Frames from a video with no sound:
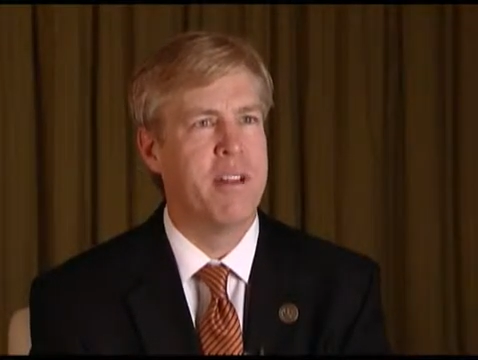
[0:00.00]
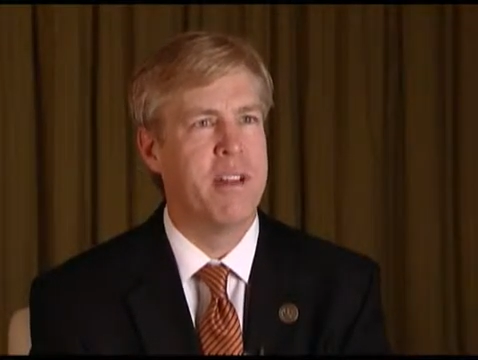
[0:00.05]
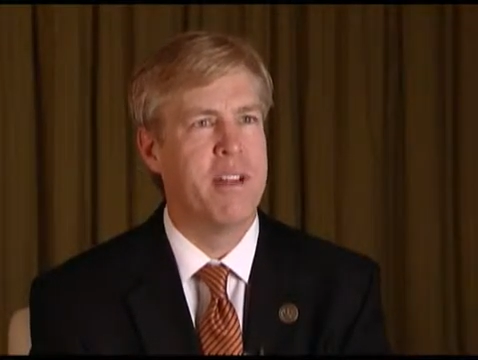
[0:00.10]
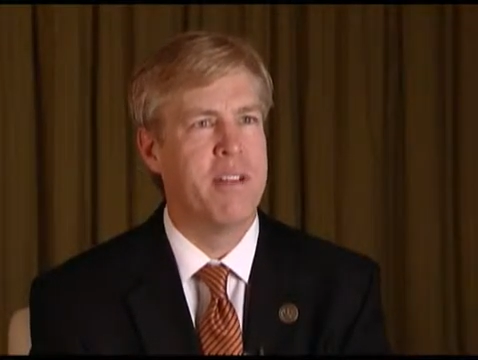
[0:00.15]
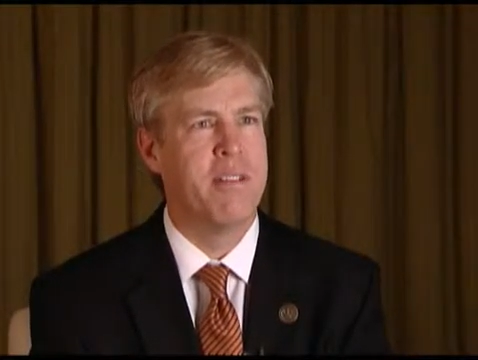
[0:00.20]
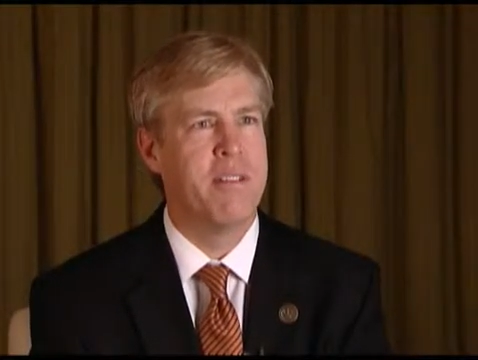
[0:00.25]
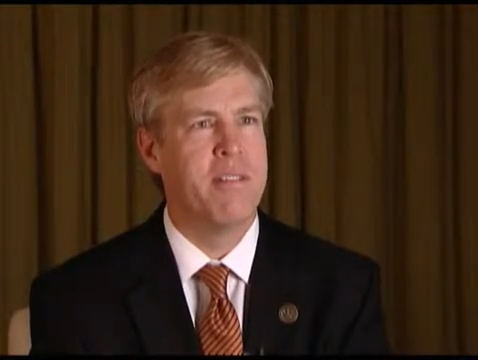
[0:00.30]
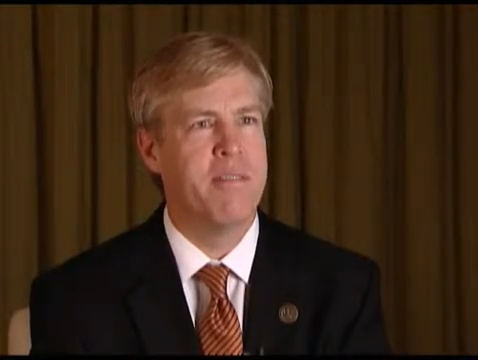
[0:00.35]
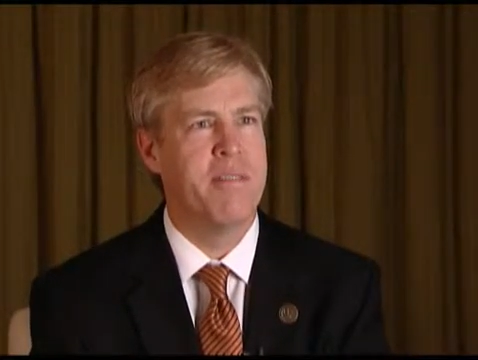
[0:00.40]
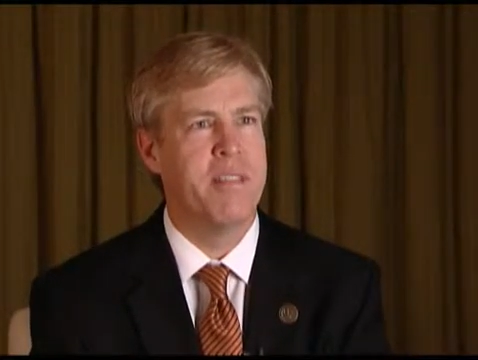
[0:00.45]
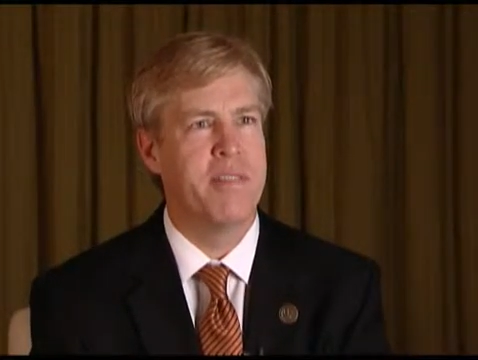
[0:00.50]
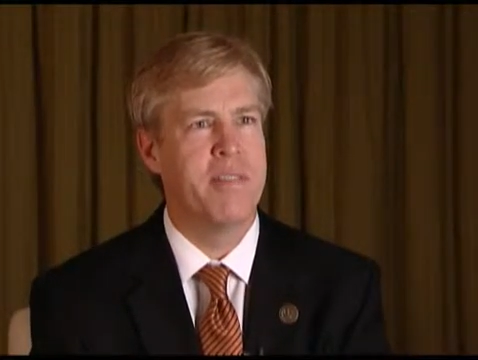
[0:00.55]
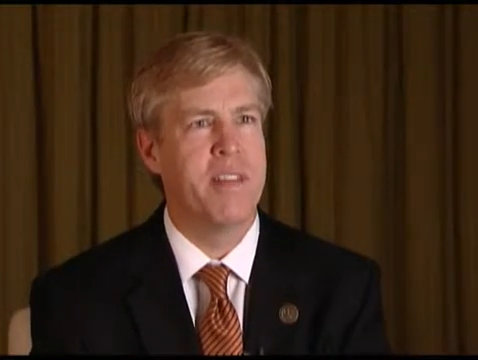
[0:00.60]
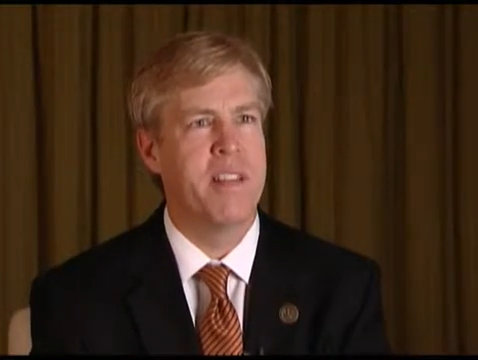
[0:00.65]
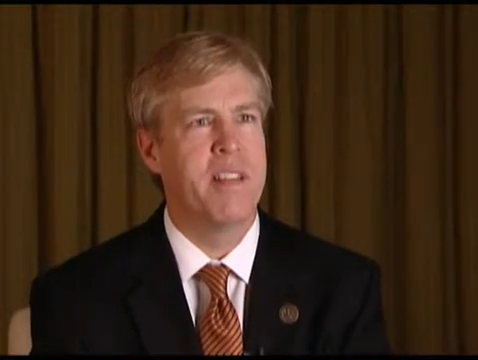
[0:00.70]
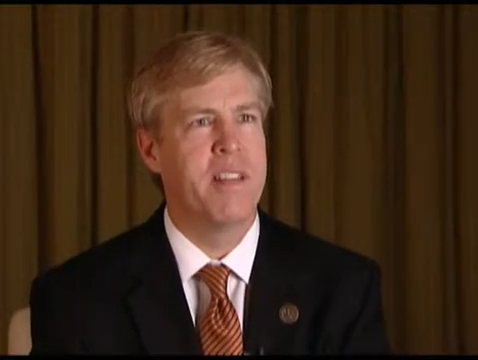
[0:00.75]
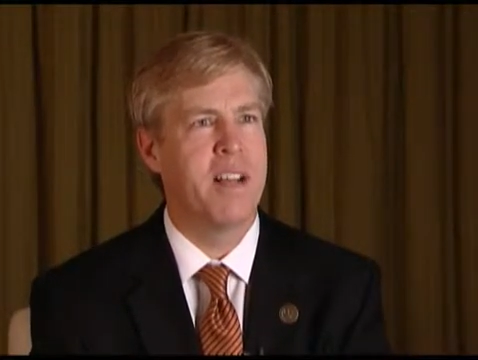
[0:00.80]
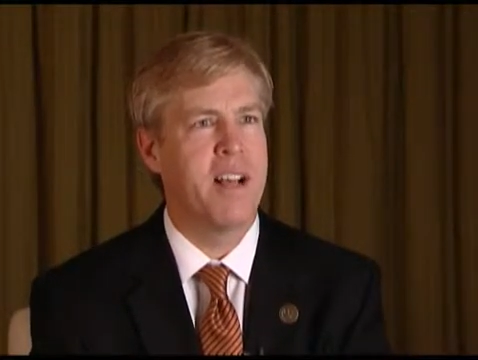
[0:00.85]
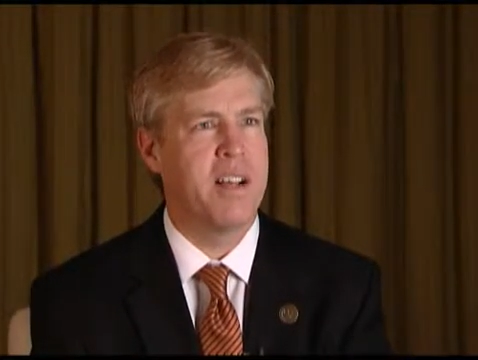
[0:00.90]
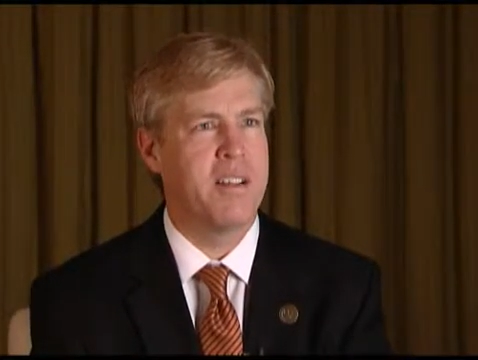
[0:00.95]

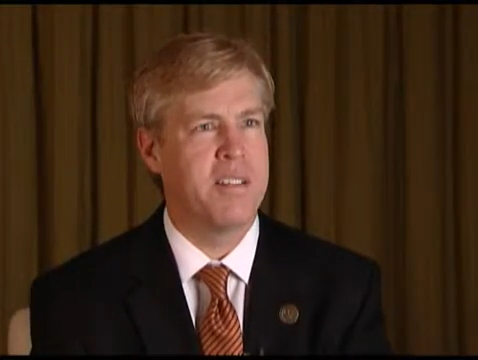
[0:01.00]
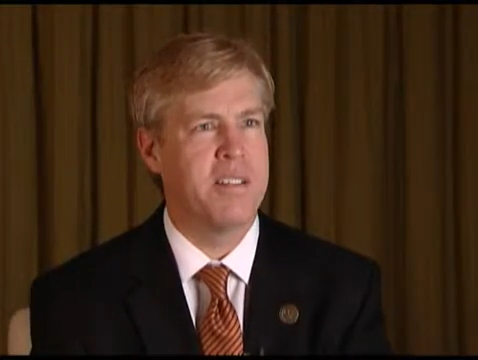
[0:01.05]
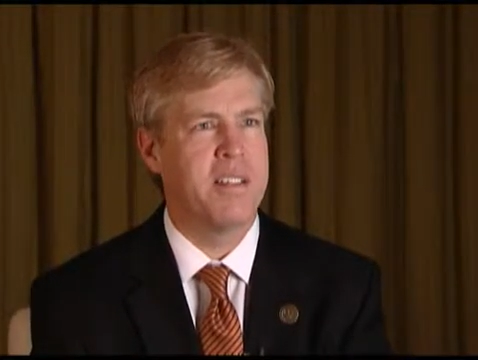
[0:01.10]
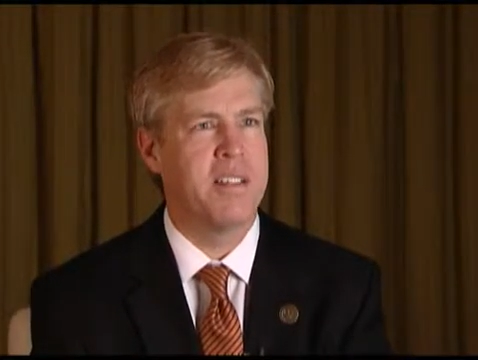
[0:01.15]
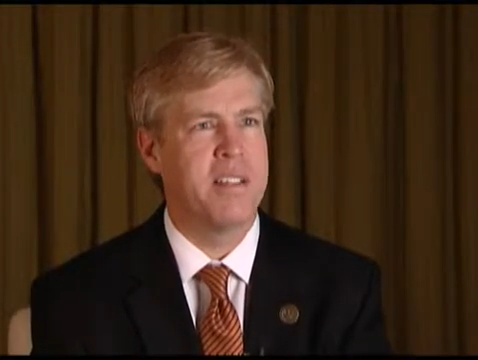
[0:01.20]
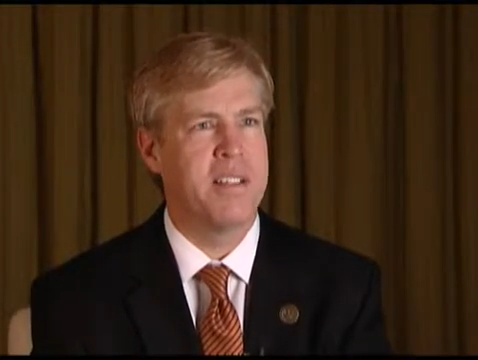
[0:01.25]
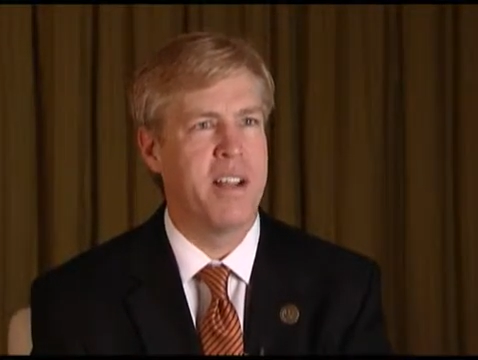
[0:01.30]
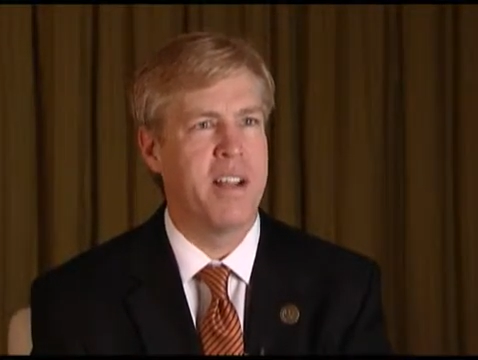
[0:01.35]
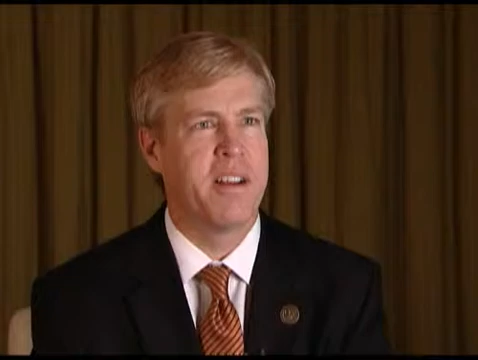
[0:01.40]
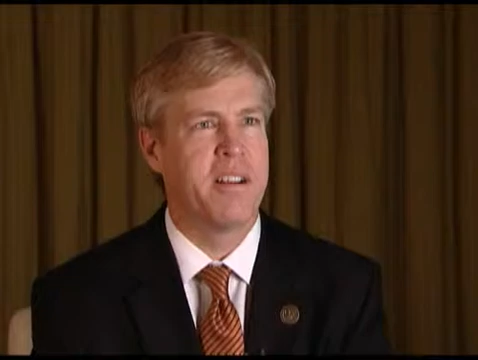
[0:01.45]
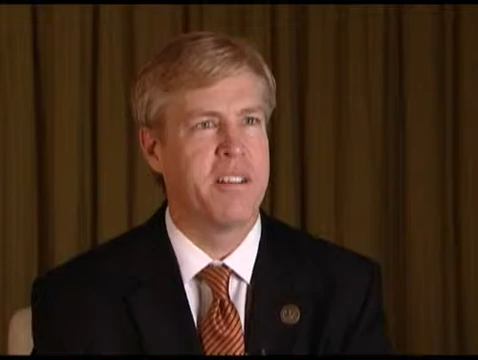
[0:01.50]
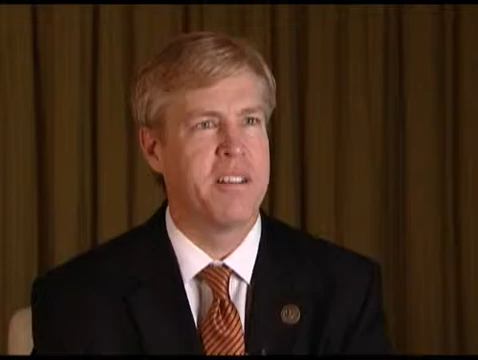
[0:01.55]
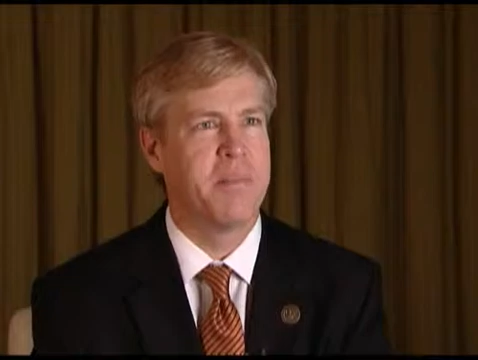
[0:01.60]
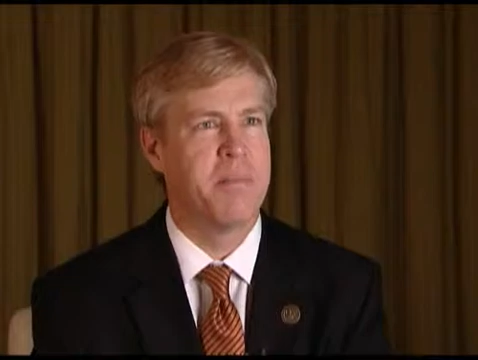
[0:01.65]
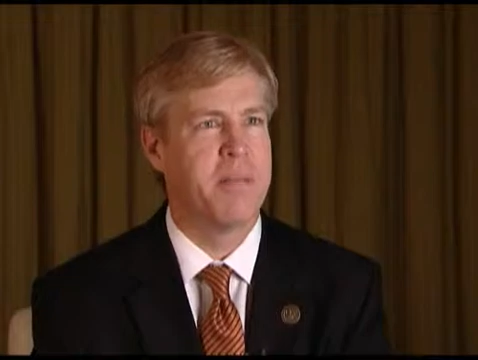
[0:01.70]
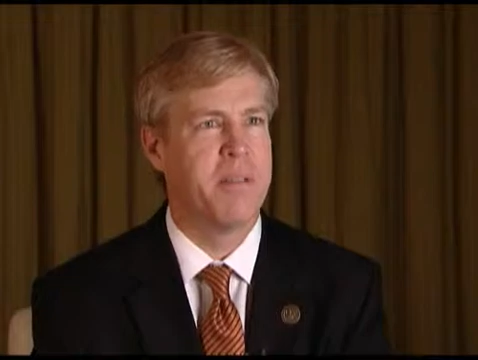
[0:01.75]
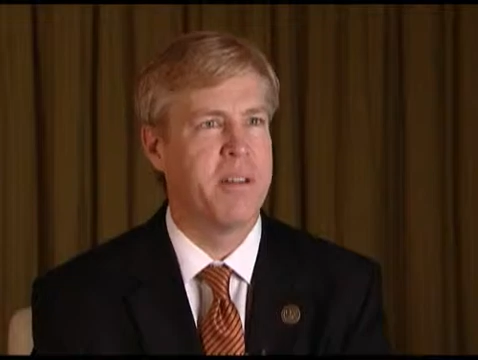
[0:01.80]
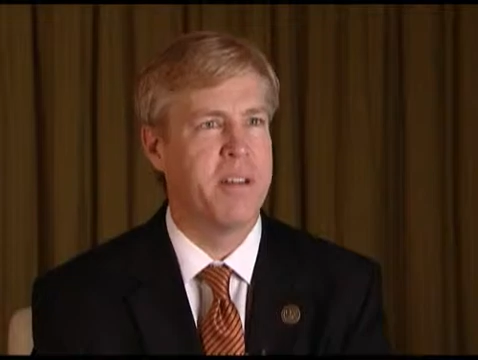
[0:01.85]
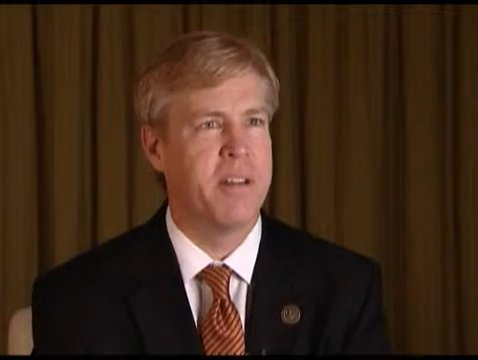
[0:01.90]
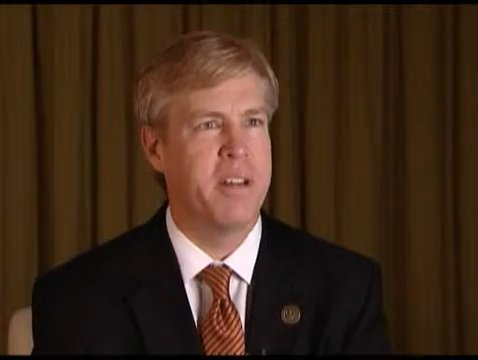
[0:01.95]
150,000 cycles
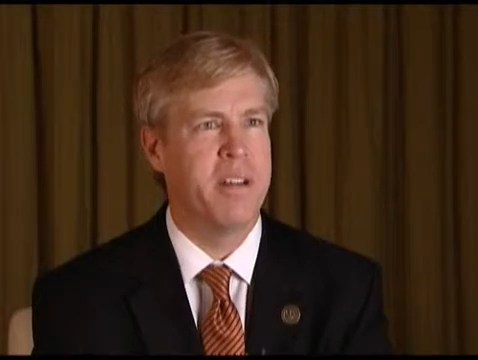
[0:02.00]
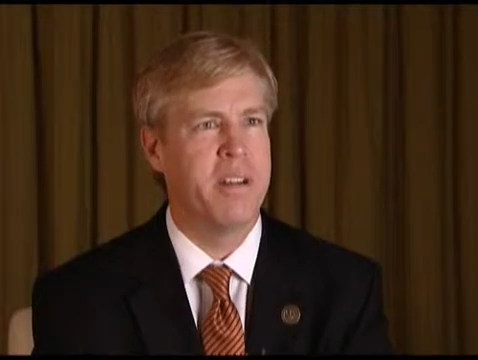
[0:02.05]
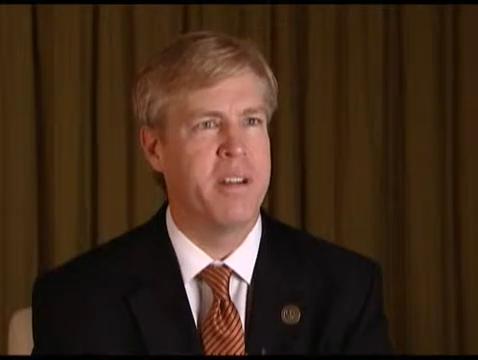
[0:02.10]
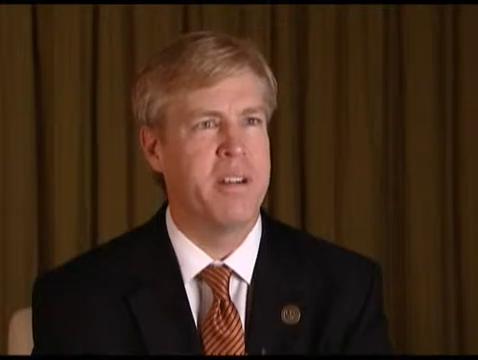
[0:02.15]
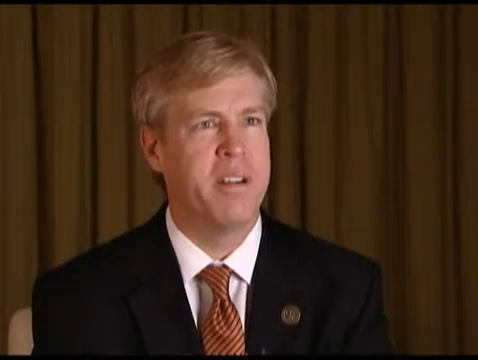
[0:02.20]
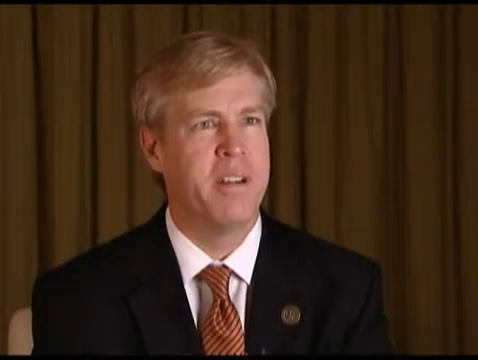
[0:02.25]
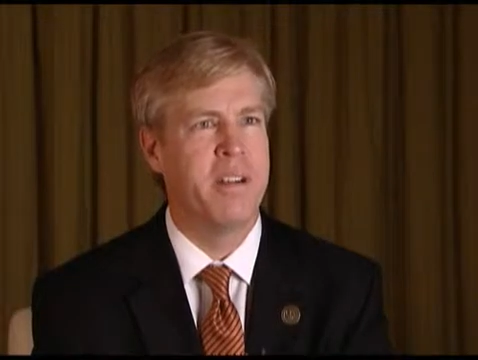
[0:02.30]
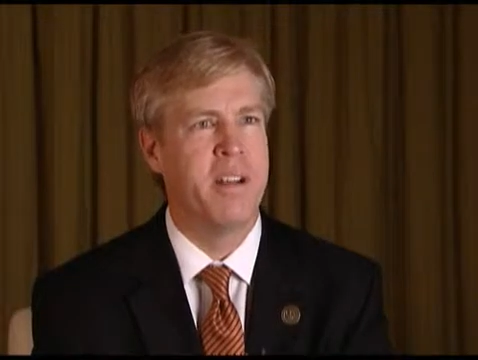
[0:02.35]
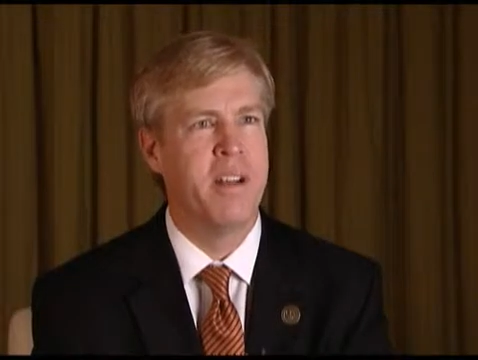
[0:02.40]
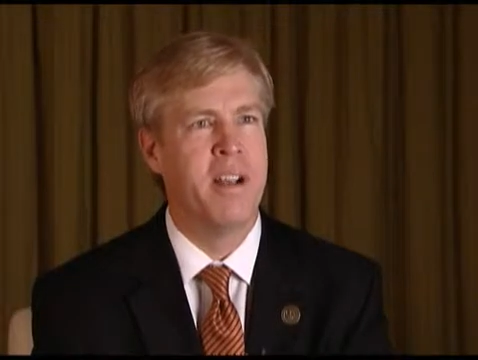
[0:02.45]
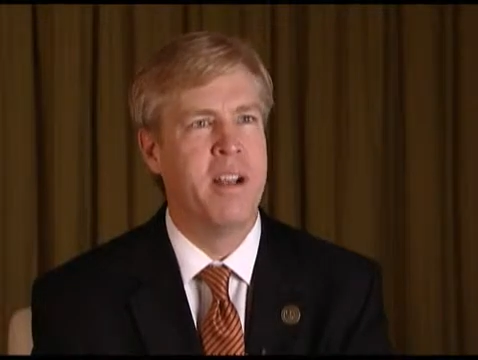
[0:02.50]
per year,